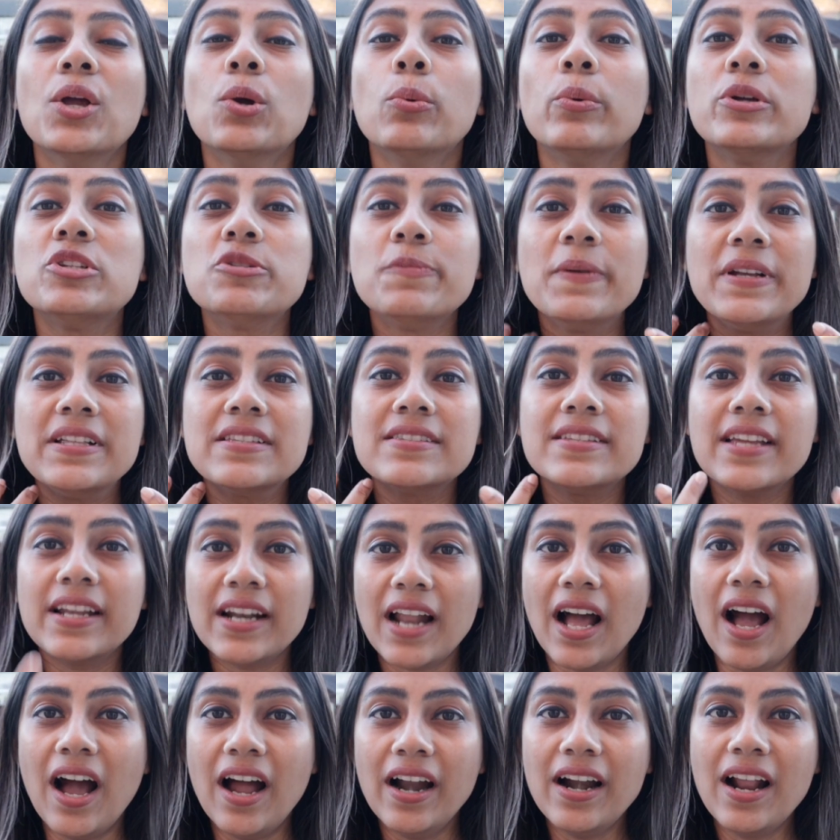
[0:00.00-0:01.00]
Which means there
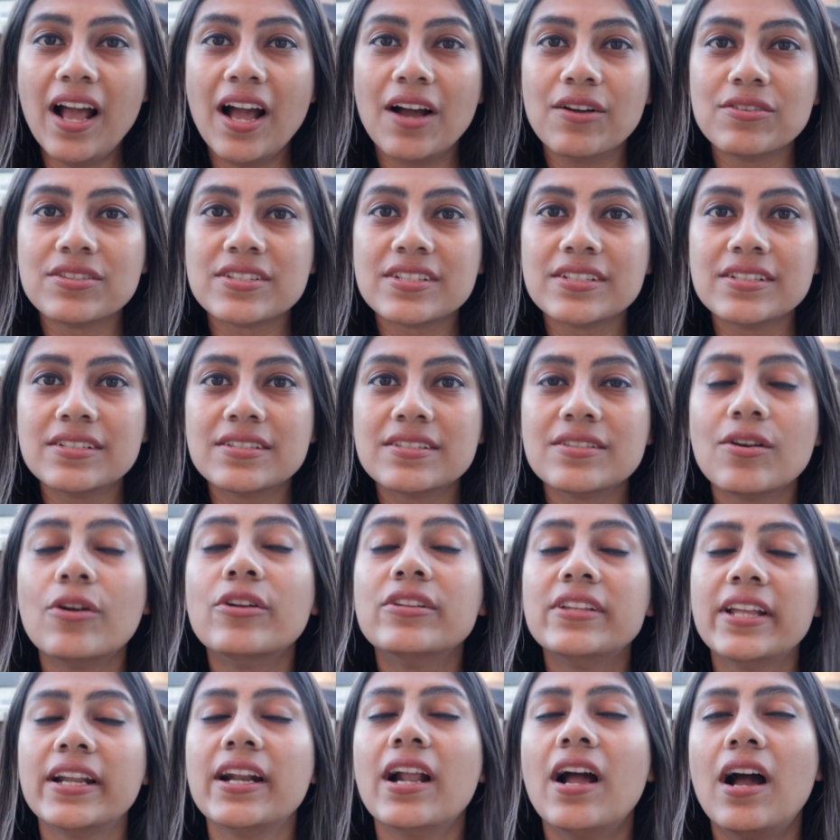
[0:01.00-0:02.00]
are houses or
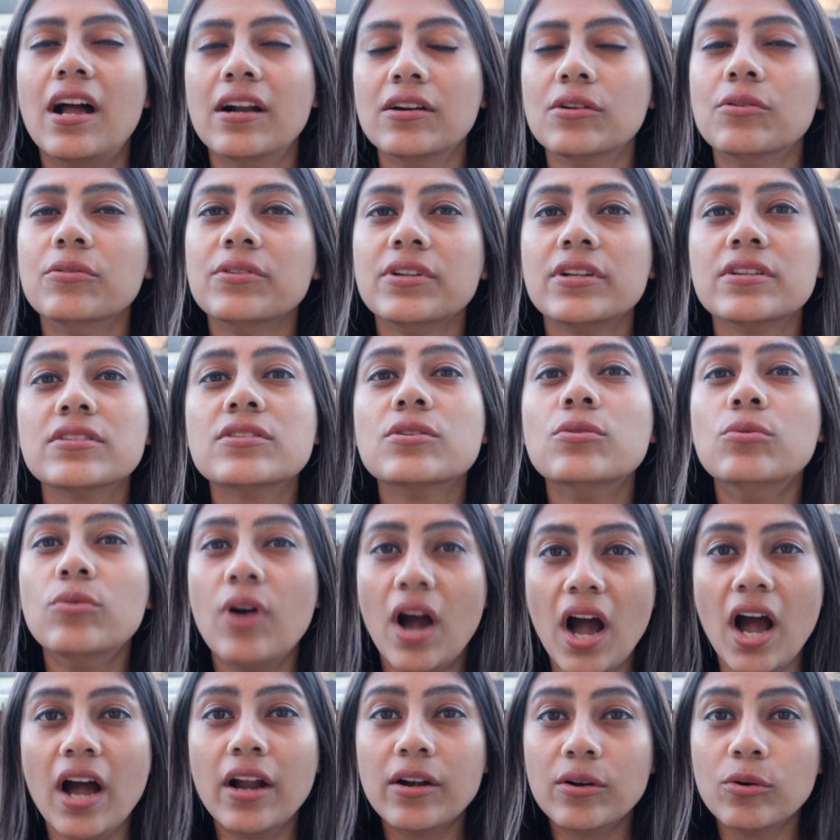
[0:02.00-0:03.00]
there are owners who
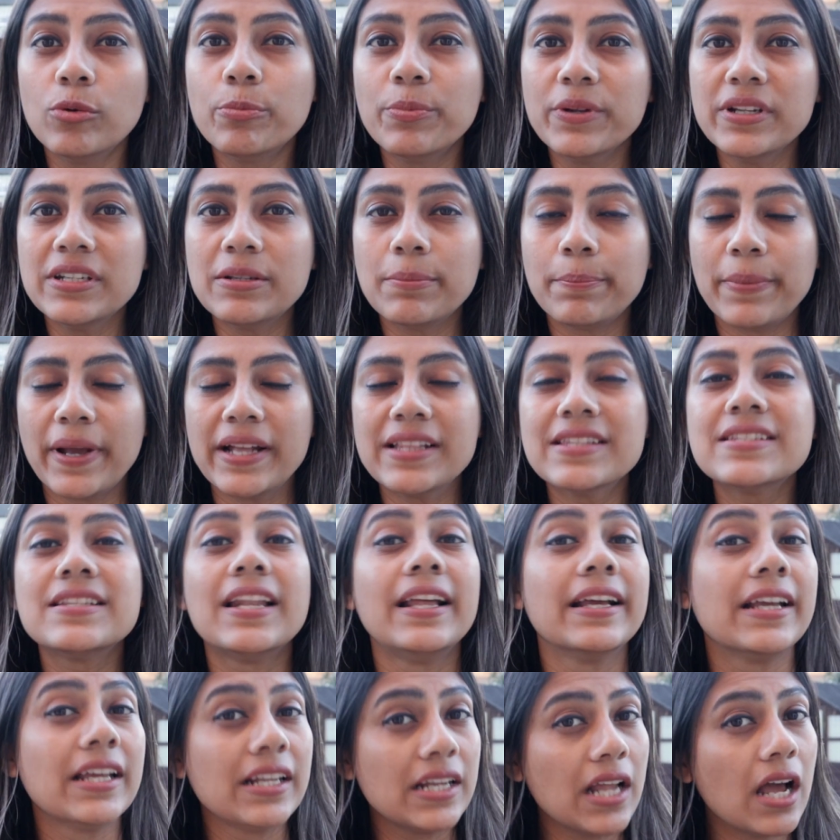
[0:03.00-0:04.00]
are open to pets,
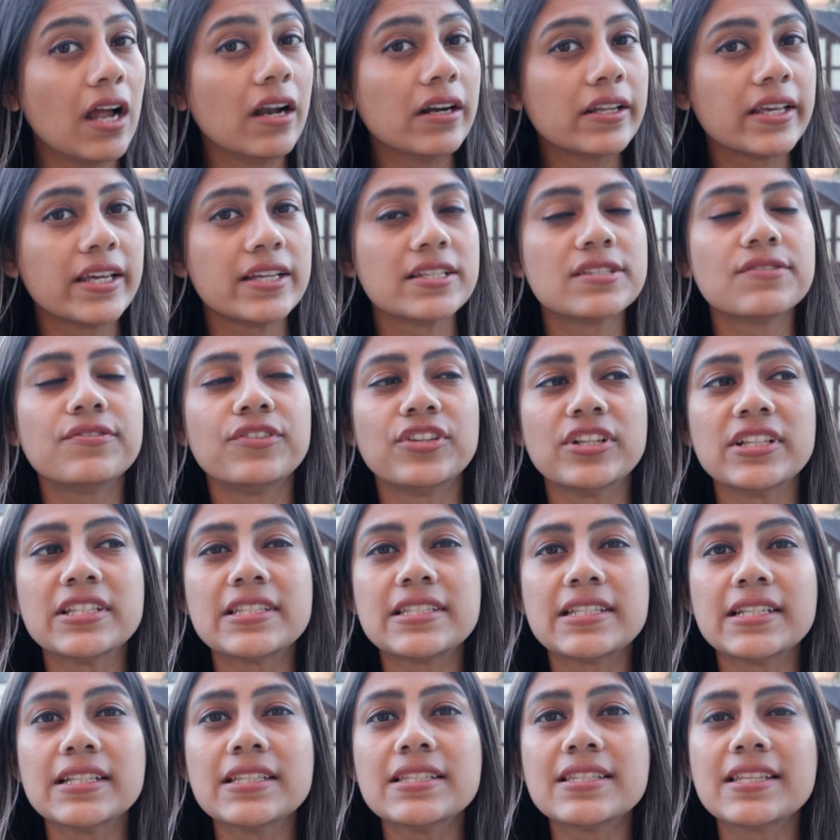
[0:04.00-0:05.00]
like in our case, for
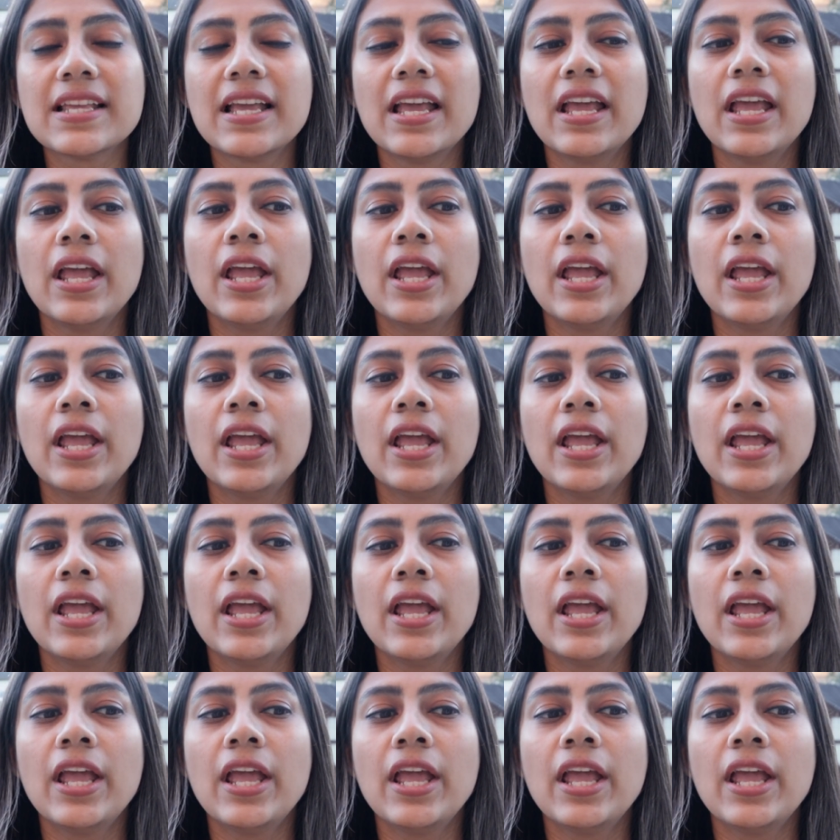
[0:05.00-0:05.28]
instance.